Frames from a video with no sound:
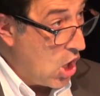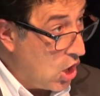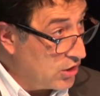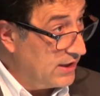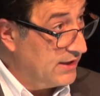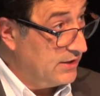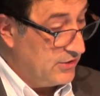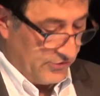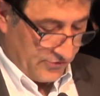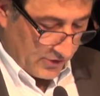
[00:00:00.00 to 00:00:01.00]
Only
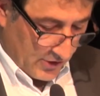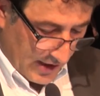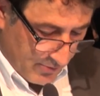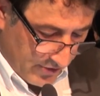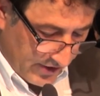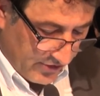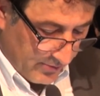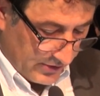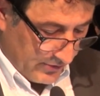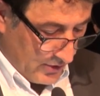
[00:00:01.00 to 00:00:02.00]
a strong collaboration
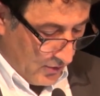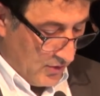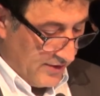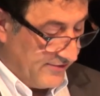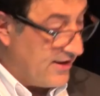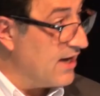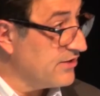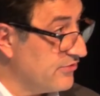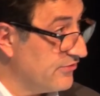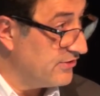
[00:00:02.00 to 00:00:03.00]
between all these
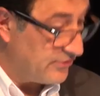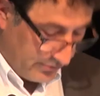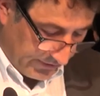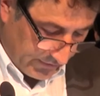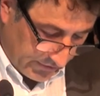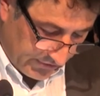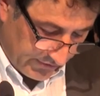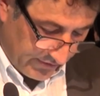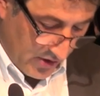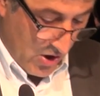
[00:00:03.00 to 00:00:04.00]
actors and the
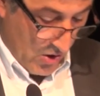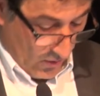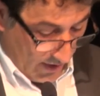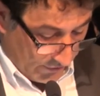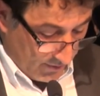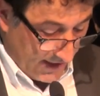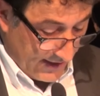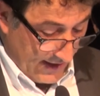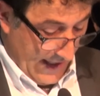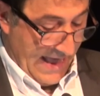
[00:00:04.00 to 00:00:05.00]
researchers who have the
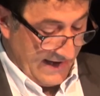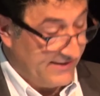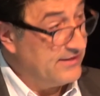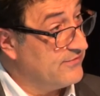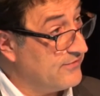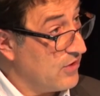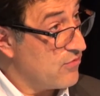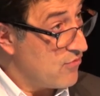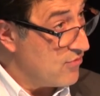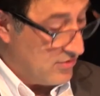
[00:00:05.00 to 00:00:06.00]
main active
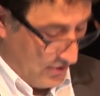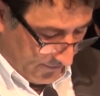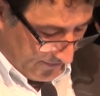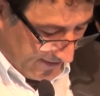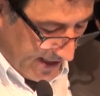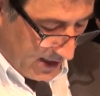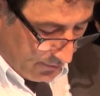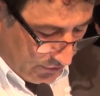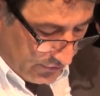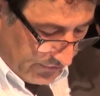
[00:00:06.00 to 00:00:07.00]
role of data
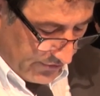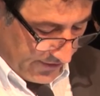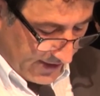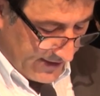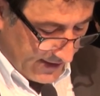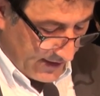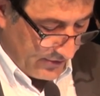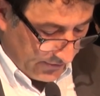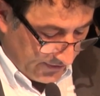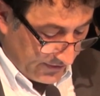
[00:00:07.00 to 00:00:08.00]
producers and data
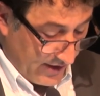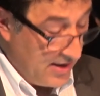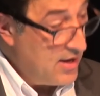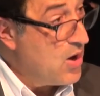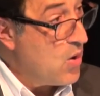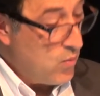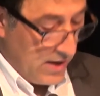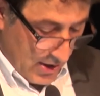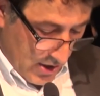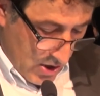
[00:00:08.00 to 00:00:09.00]
users
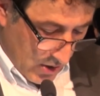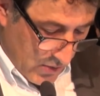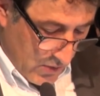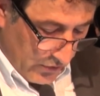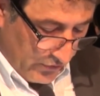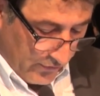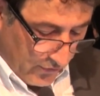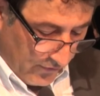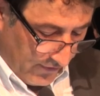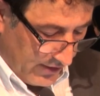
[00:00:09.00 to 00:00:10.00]
will allow to
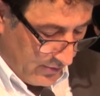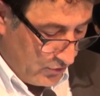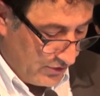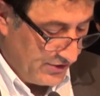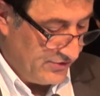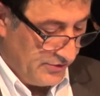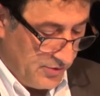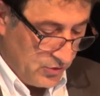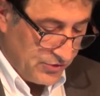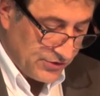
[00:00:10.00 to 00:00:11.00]
fulfill the, multi
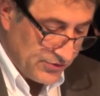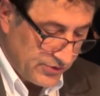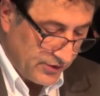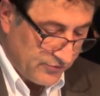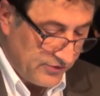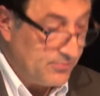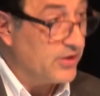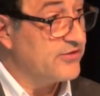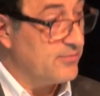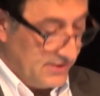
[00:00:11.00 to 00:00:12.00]
the multitude of
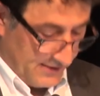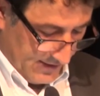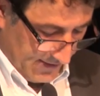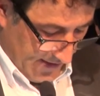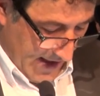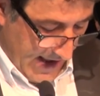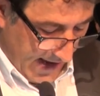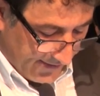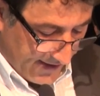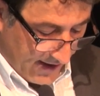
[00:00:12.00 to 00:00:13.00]
responsibilities
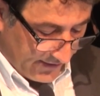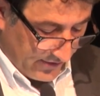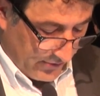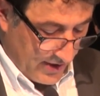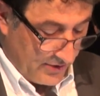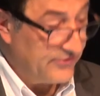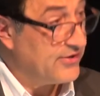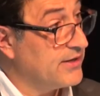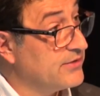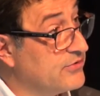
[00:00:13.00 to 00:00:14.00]
and tasks we are
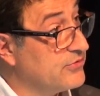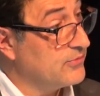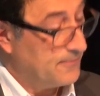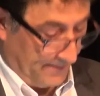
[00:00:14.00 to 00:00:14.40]
assigned to.